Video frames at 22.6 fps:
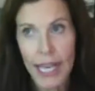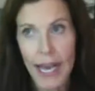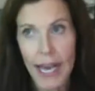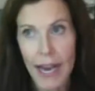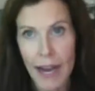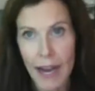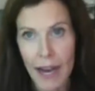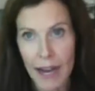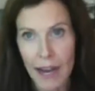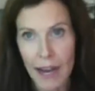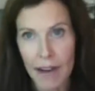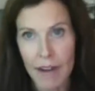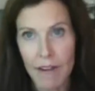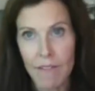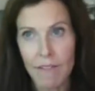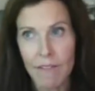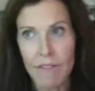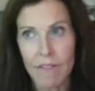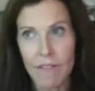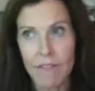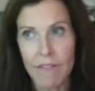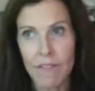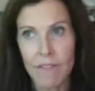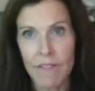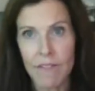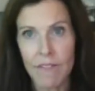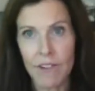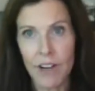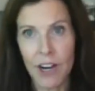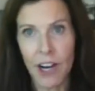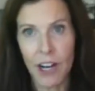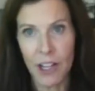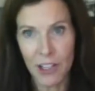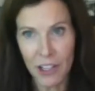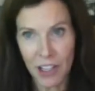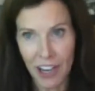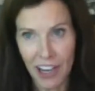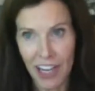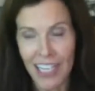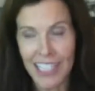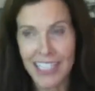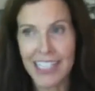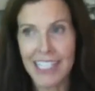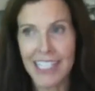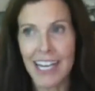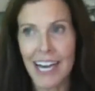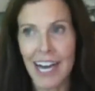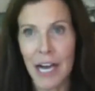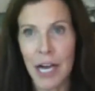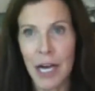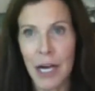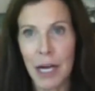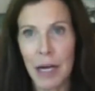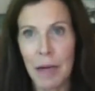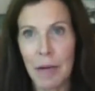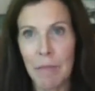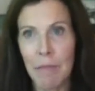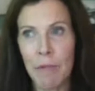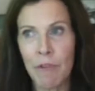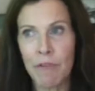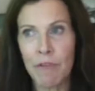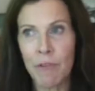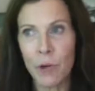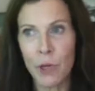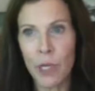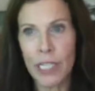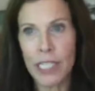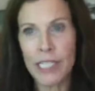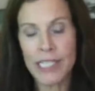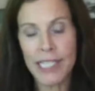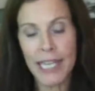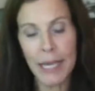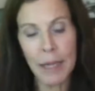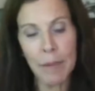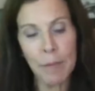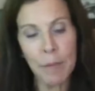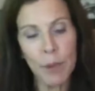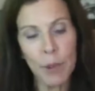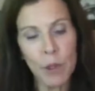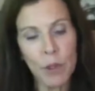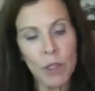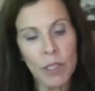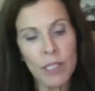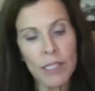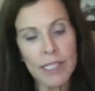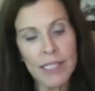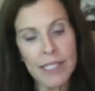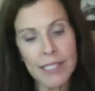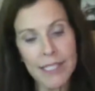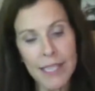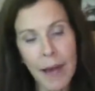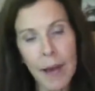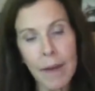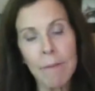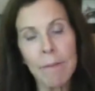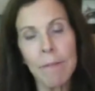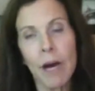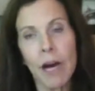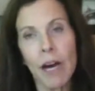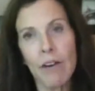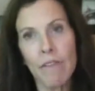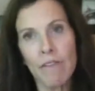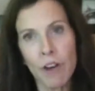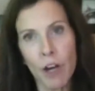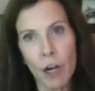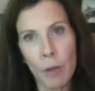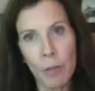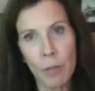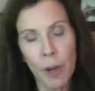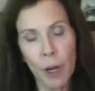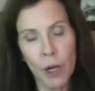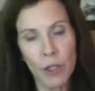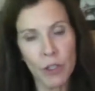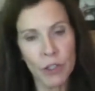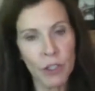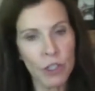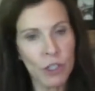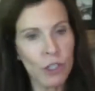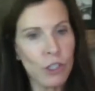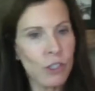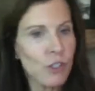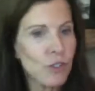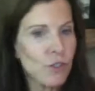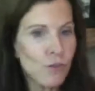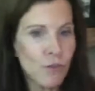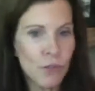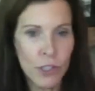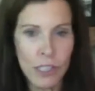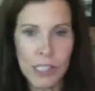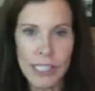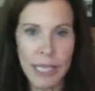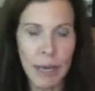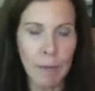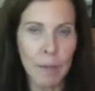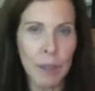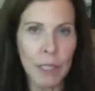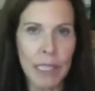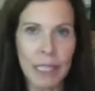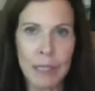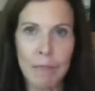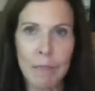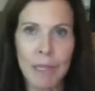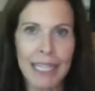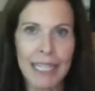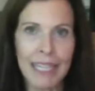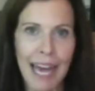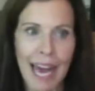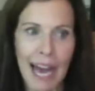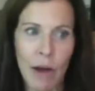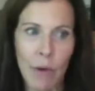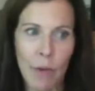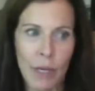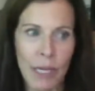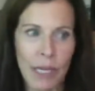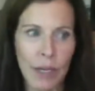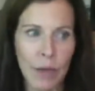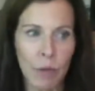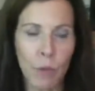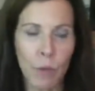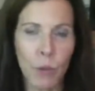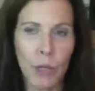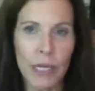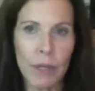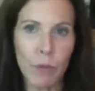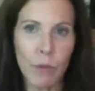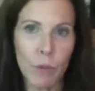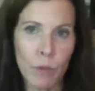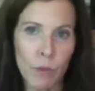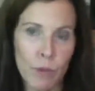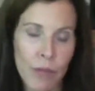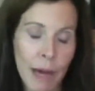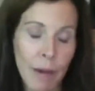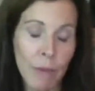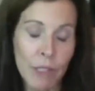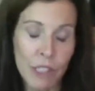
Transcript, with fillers: have a lot. For example, some of our partners, for example, in Malawi, that